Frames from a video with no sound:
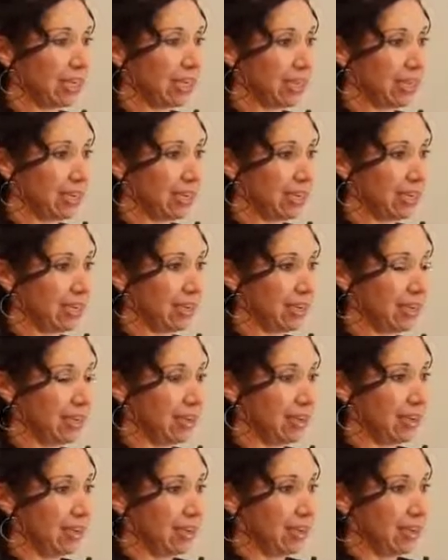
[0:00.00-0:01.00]
need
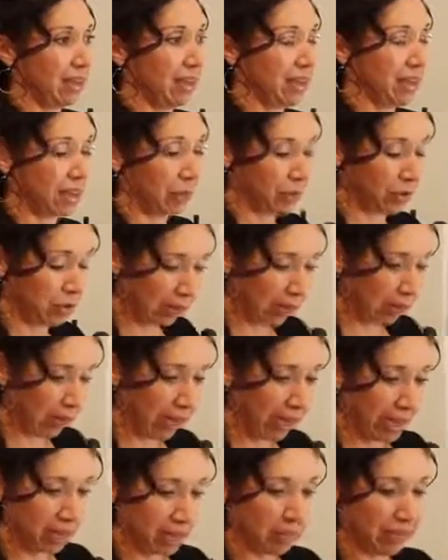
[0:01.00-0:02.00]
someone to
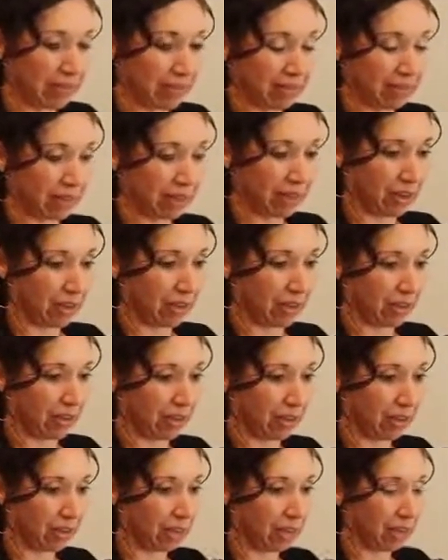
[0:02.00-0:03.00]
pick up these
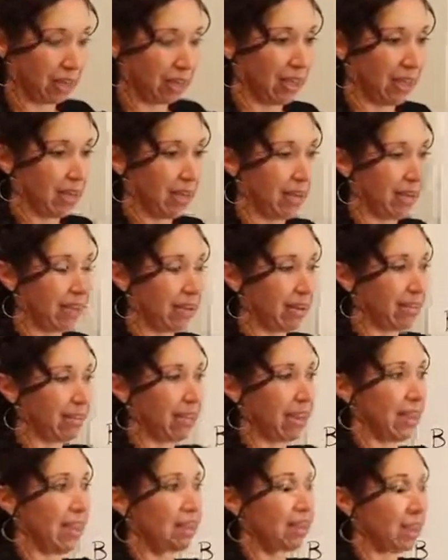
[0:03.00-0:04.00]
electrons and
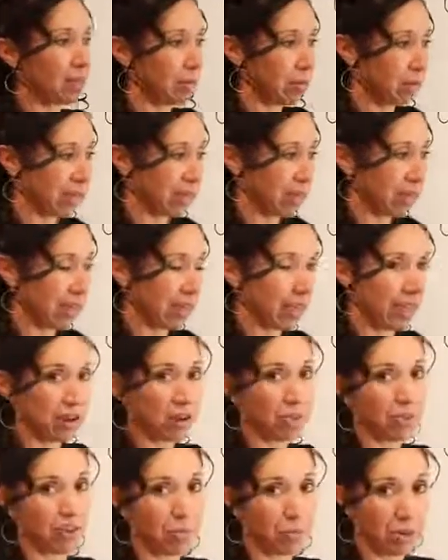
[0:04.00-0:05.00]
take them to the
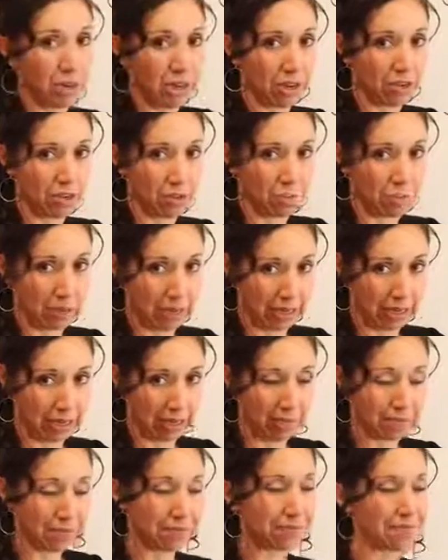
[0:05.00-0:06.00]
energy production plant.
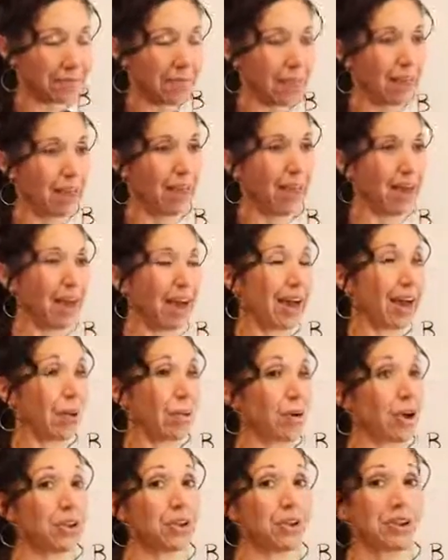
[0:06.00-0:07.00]
I
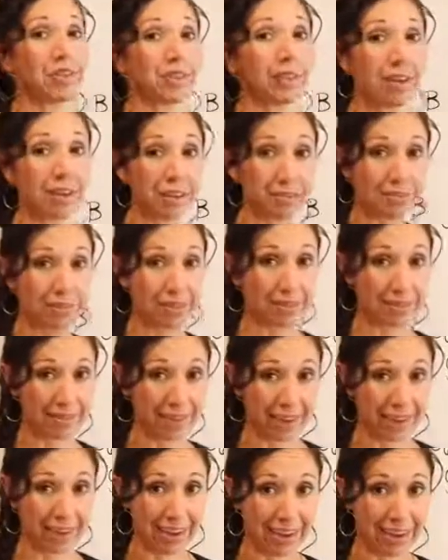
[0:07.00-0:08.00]
want you to think of these
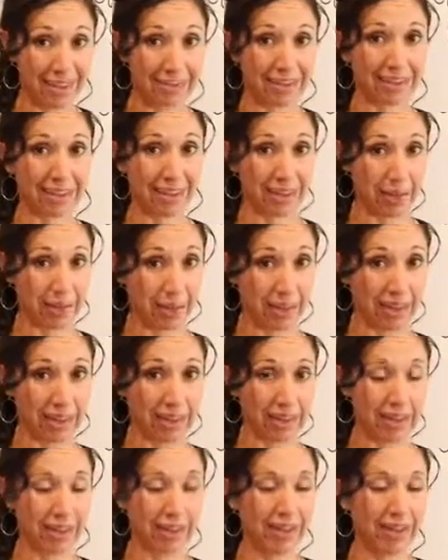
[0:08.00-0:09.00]
guys in the
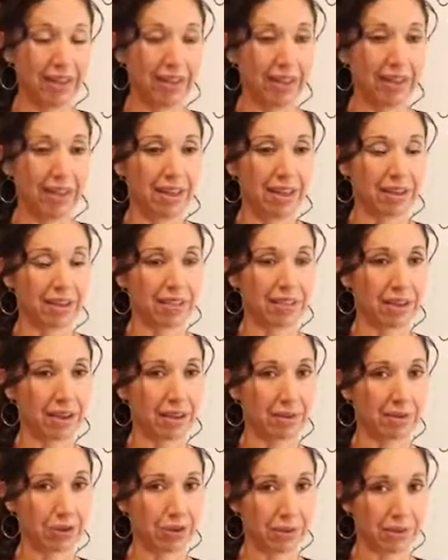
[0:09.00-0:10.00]
play, and this is how
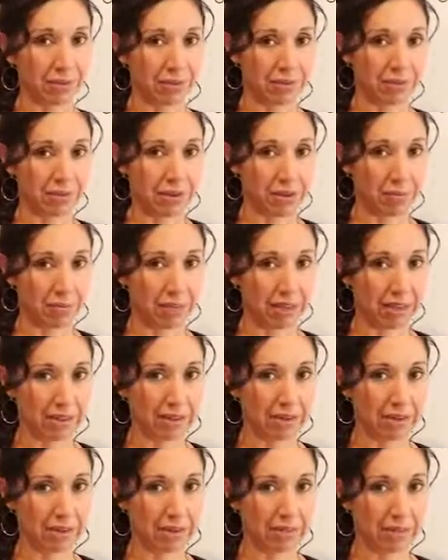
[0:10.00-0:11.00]
I've always taught
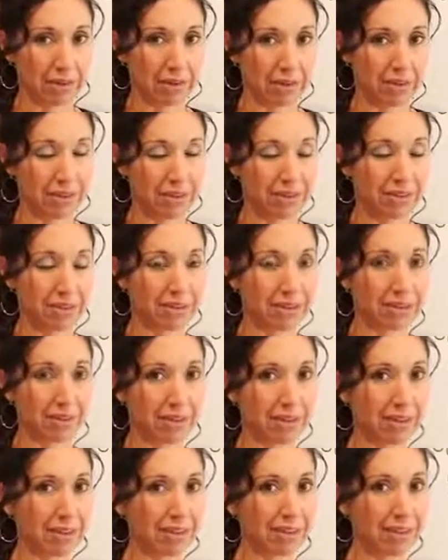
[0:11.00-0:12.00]
my students,
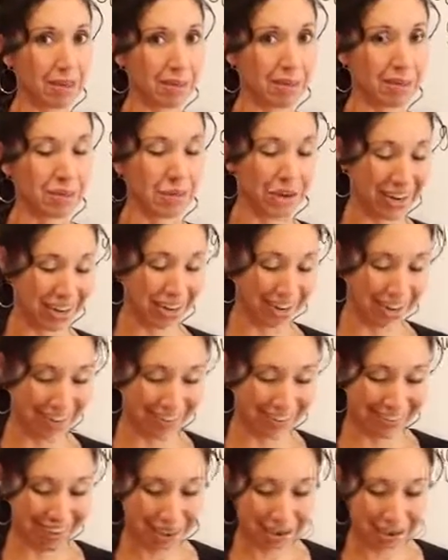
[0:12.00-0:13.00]
and it seems to work.
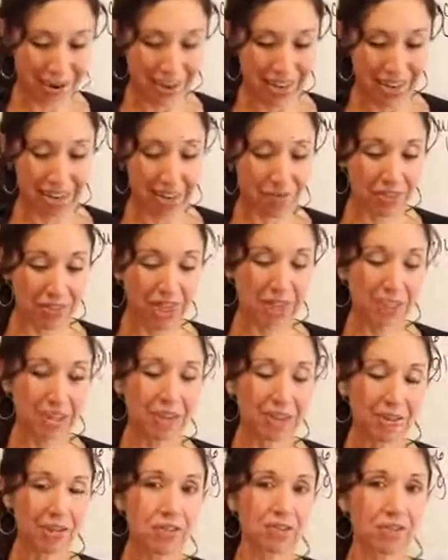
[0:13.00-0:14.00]
So if the
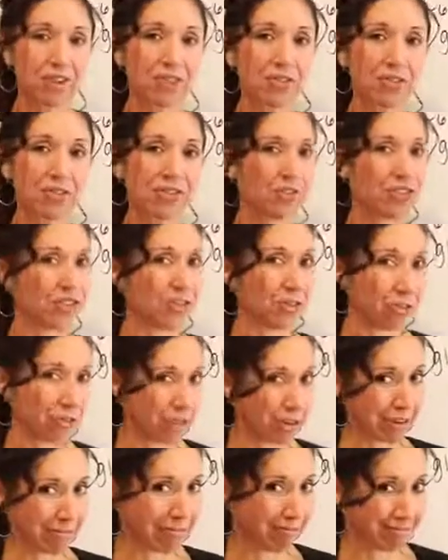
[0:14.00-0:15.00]
electrons are
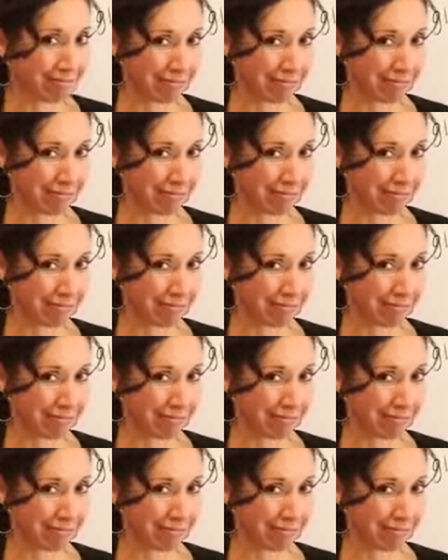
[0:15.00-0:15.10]
children,